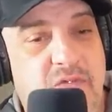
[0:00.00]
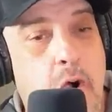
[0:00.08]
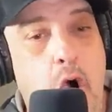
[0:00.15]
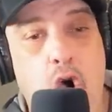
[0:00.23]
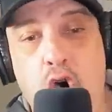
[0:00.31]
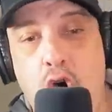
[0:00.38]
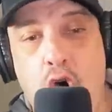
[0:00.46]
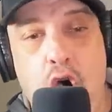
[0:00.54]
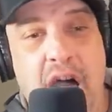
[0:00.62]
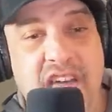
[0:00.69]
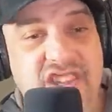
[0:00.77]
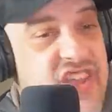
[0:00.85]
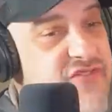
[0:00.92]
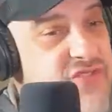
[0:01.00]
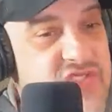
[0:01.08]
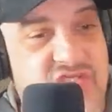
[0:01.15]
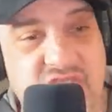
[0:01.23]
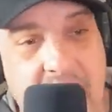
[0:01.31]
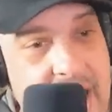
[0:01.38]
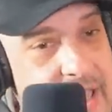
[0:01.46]
fall on different
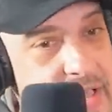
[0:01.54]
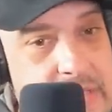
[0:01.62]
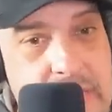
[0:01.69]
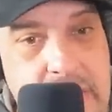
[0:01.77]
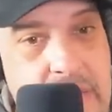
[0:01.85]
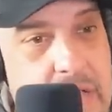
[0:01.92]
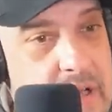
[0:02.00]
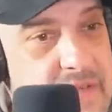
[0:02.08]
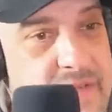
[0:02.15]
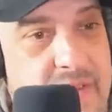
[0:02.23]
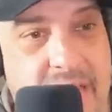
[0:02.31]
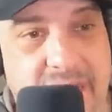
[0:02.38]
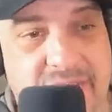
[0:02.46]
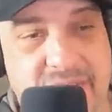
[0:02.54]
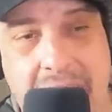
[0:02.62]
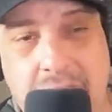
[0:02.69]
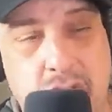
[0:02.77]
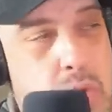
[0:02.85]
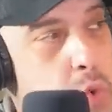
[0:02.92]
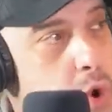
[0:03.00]
sides of a
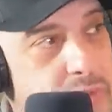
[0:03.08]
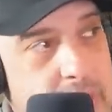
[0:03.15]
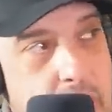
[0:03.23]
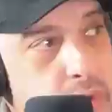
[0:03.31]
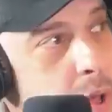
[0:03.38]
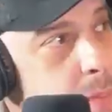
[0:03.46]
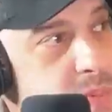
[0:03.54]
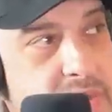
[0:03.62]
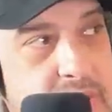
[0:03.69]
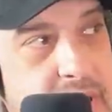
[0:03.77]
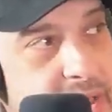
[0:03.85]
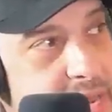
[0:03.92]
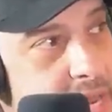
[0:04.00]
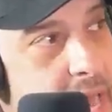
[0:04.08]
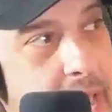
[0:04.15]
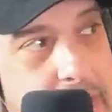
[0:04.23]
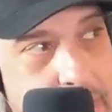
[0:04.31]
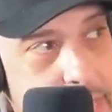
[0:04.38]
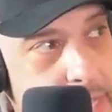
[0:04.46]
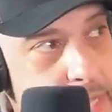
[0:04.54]
faction war that erupts in the
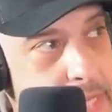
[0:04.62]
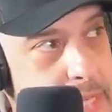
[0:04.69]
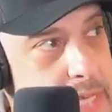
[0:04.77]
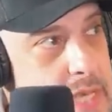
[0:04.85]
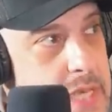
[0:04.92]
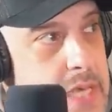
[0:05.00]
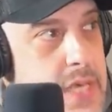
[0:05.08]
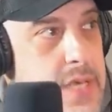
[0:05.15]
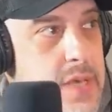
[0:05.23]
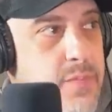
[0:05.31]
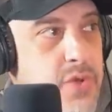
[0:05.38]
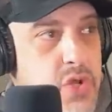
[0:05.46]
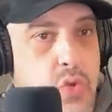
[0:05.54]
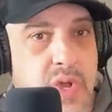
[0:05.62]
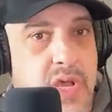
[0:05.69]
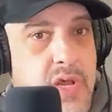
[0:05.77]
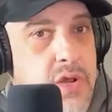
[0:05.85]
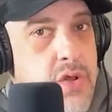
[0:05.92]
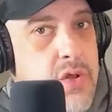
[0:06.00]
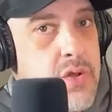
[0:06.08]
1990s
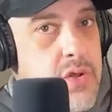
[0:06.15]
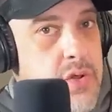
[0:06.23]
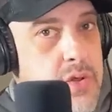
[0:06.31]
between